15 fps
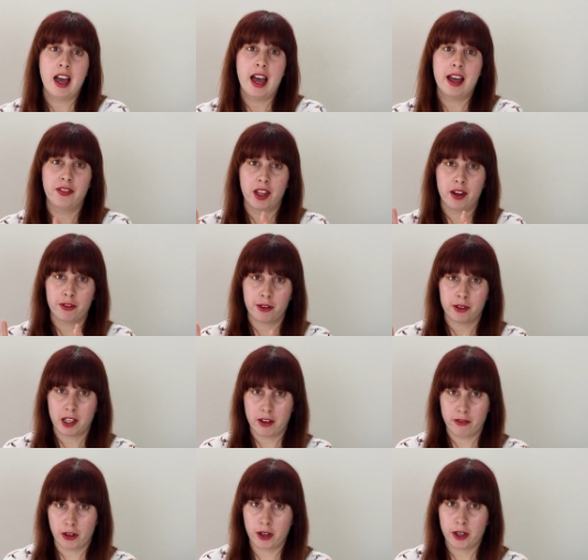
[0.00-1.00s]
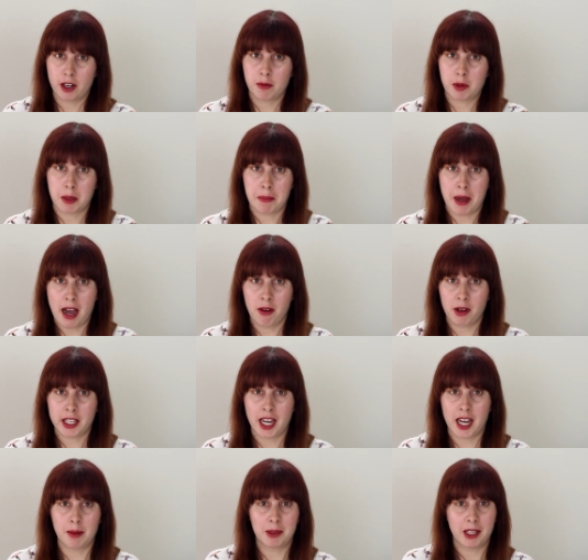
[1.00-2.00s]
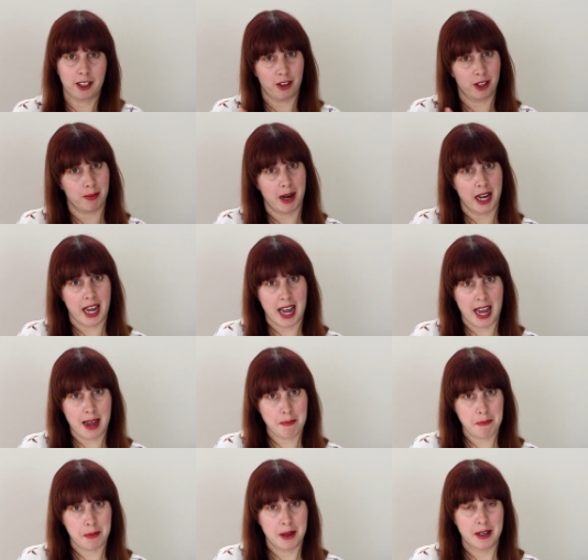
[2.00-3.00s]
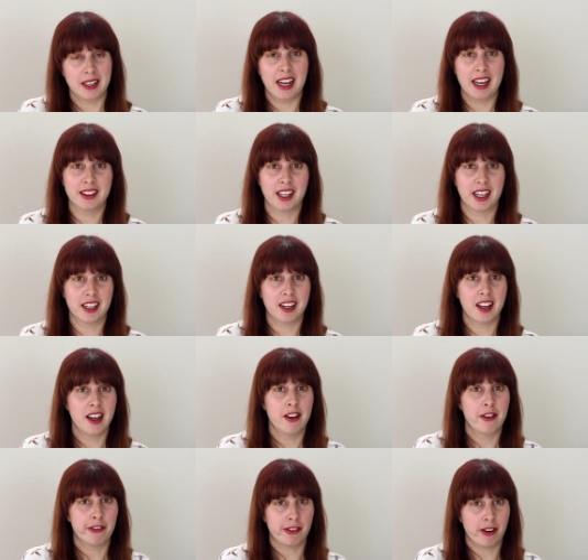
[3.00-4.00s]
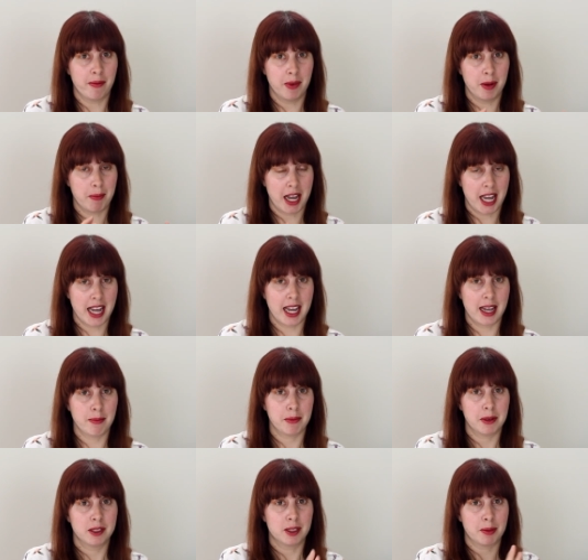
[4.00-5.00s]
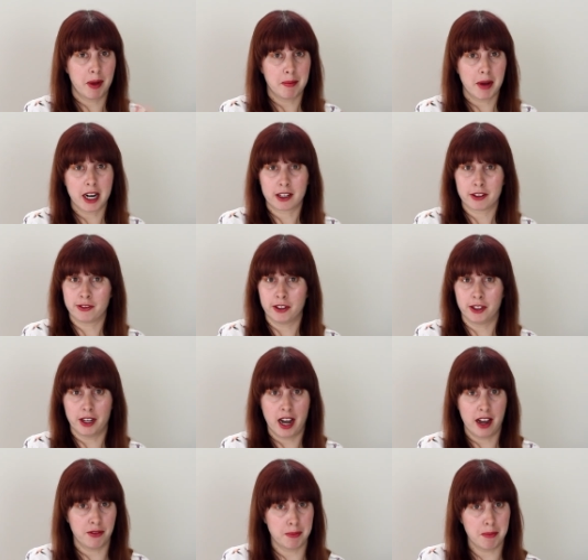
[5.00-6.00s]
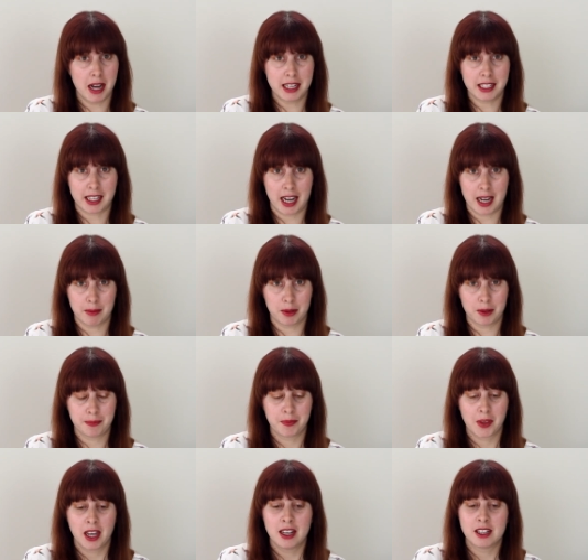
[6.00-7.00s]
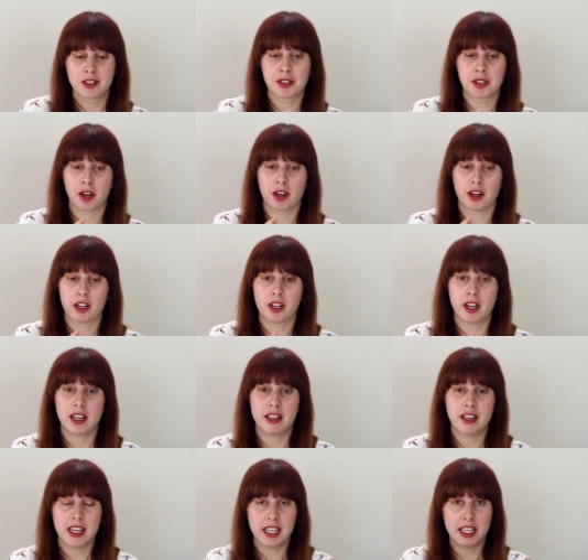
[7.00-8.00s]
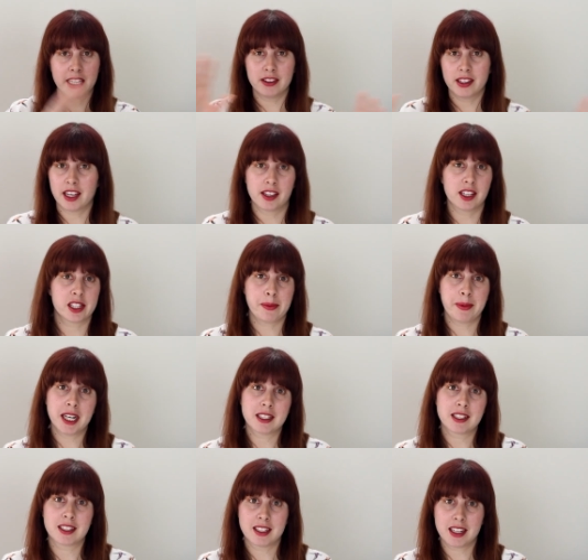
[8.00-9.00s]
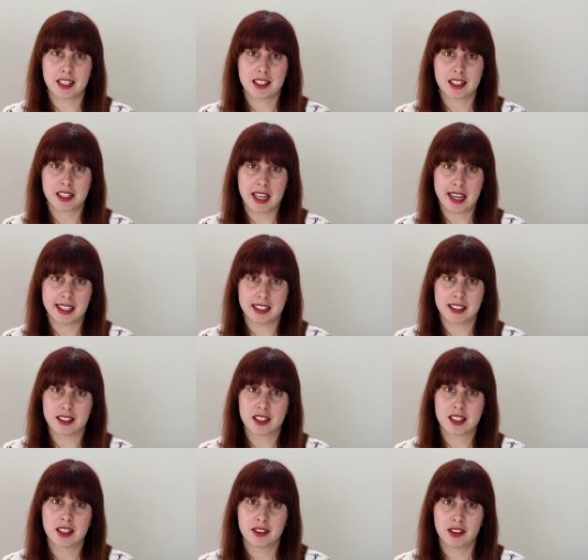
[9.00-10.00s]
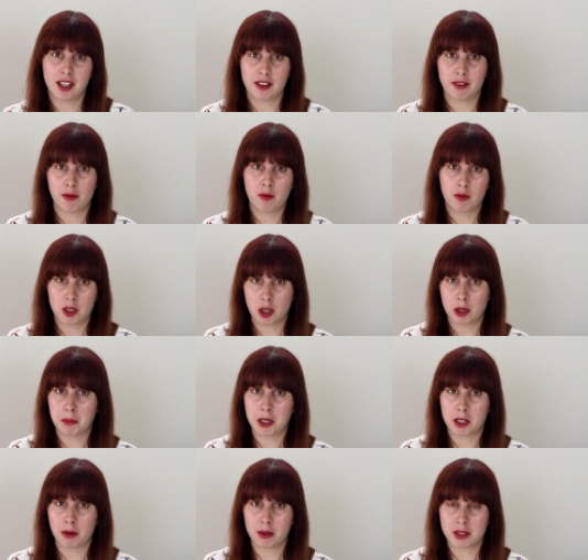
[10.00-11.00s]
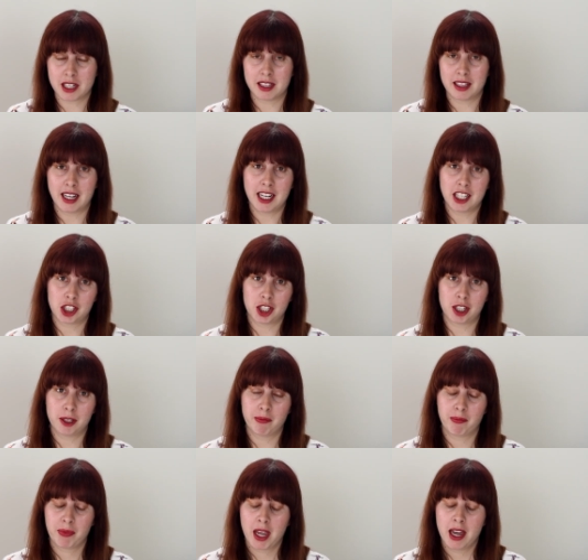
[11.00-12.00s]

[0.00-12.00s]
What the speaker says: and then from the inverter with a power cable, I go to my amp, and then from my amp to my microphone, I have a mic cable. So in there's about 6 things that could be causing the issue.